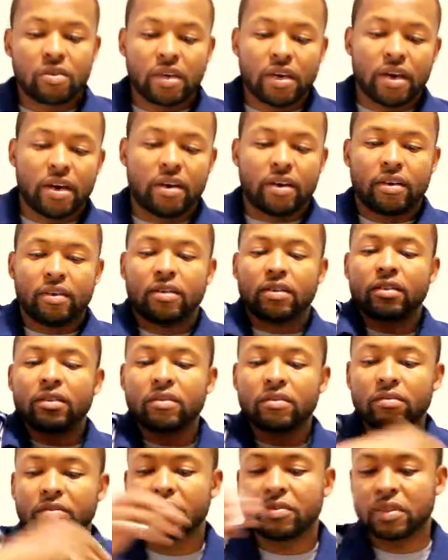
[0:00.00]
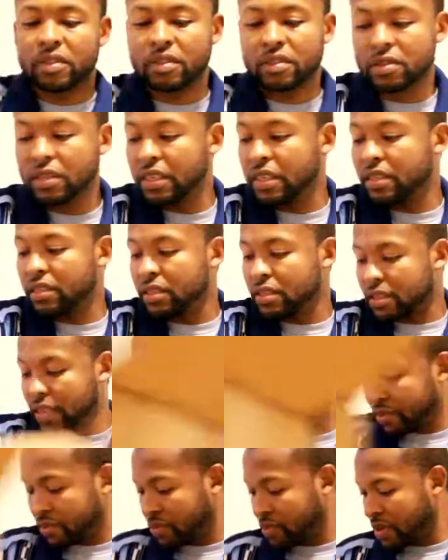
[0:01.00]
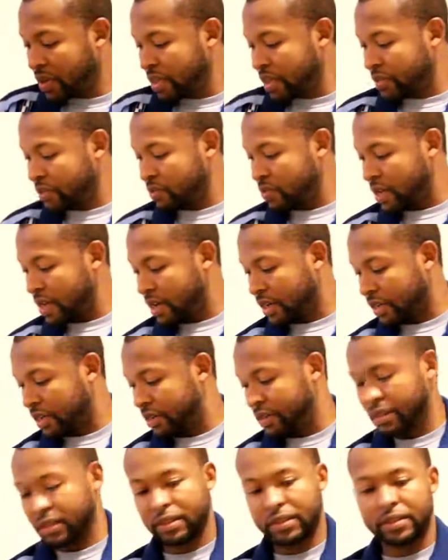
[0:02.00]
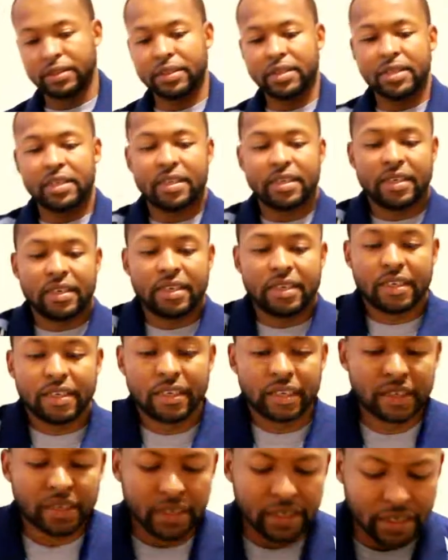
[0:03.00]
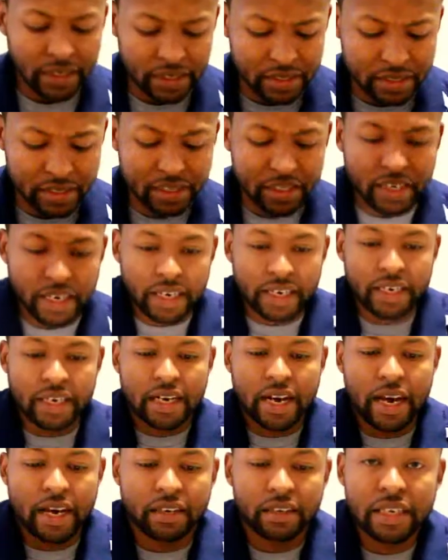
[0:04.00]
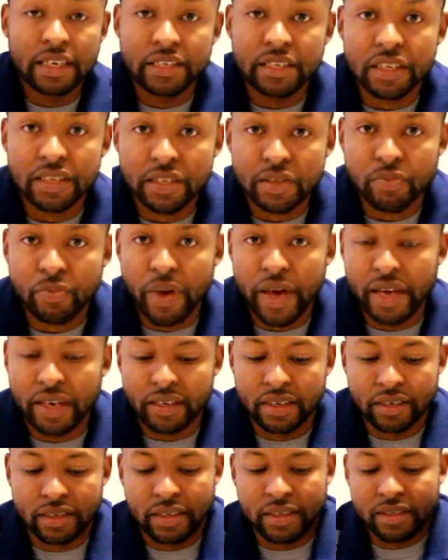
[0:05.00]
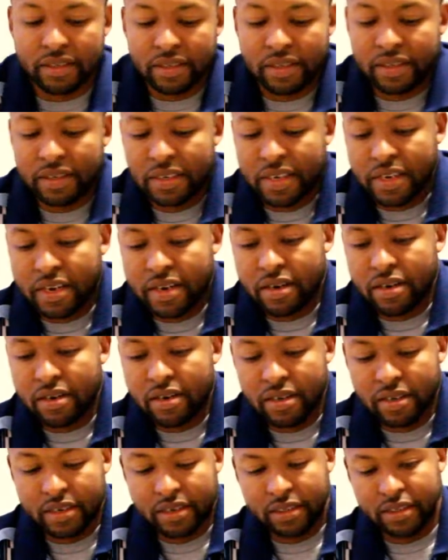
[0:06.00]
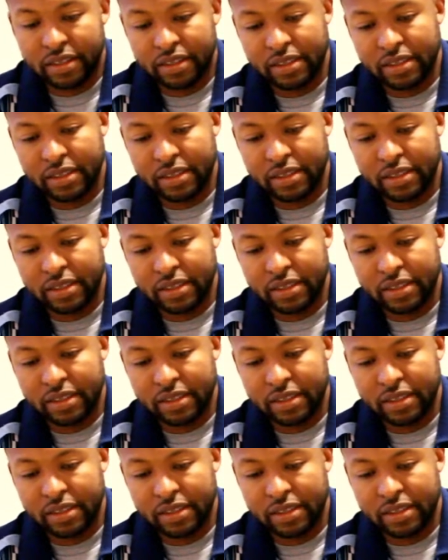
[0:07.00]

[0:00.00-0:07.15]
Oh yeah, let's get this out the way as well. Let's check it out. Let's inspect it. It's Dell.